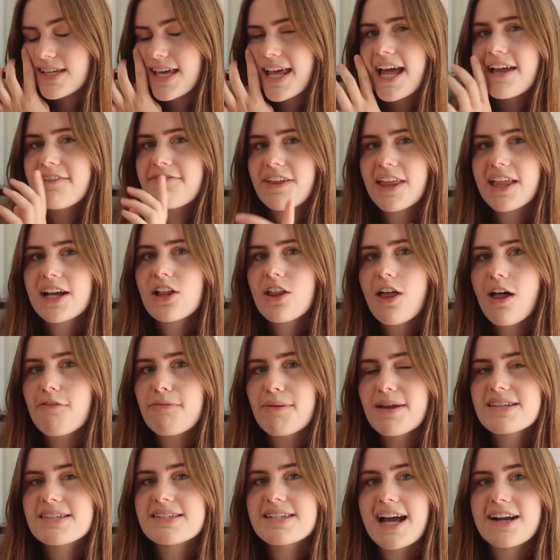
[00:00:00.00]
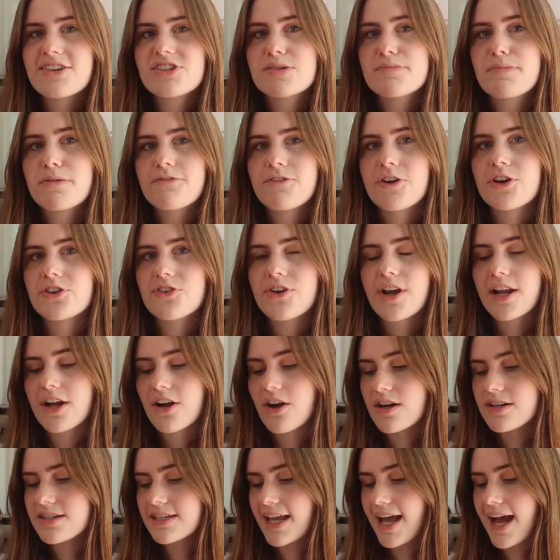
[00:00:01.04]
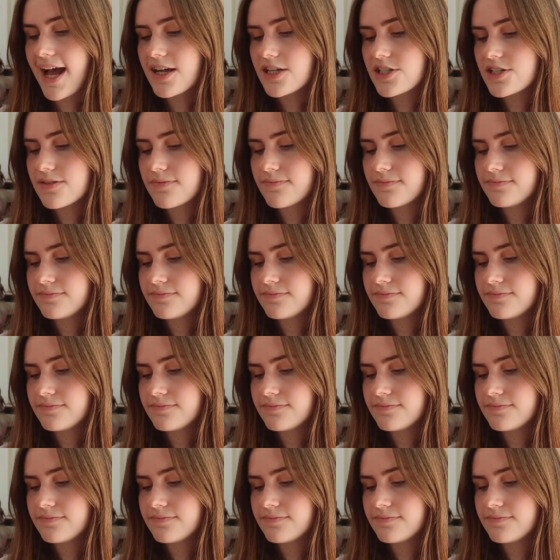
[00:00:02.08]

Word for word: And I feel like a lot of places actually preferred credit card to cash.